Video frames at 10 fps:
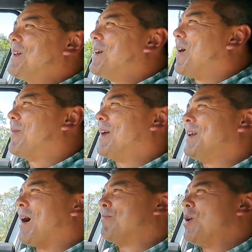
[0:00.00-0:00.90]
I mean,
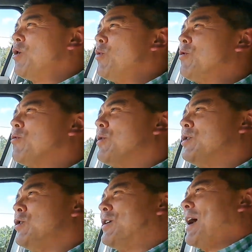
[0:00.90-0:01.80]
we were in
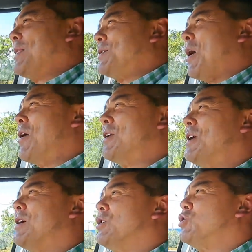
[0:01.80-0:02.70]
New
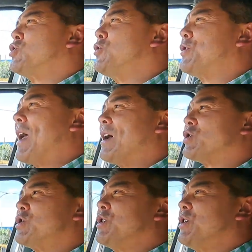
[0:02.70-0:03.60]
Caledonia in
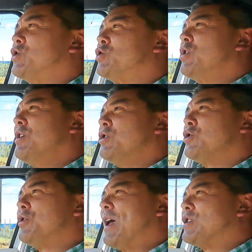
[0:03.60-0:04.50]

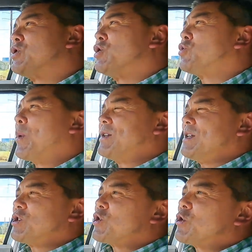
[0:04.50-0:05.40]

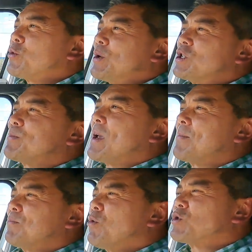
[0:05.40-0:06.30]
2022. We
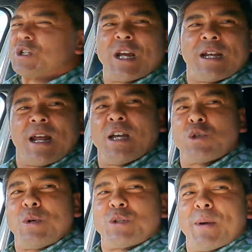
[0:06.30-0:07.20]
spent, what was it, 10 days
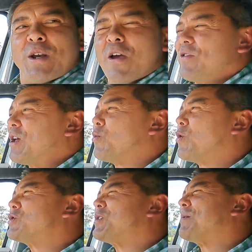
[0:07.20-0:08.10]
we spent over there,
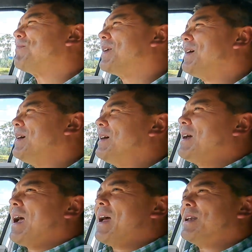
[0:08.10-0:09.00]
wasn't it?
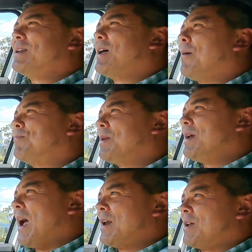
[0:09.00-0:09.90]

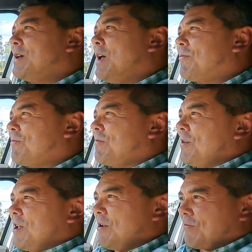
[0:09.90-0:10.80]
And
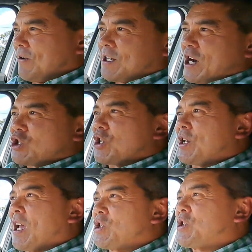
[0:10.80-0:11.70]
if a Dacia
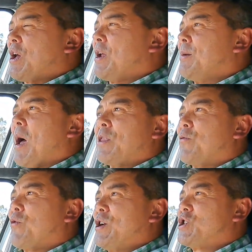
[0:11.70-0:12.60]
Duster and other
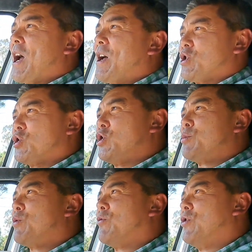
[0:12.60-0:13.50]
French cars are
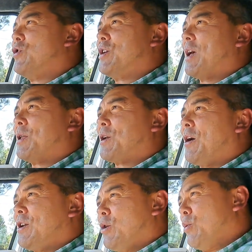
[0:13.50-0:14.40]
suitable for New
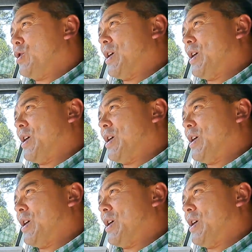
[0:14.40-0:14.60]
Caledonia, which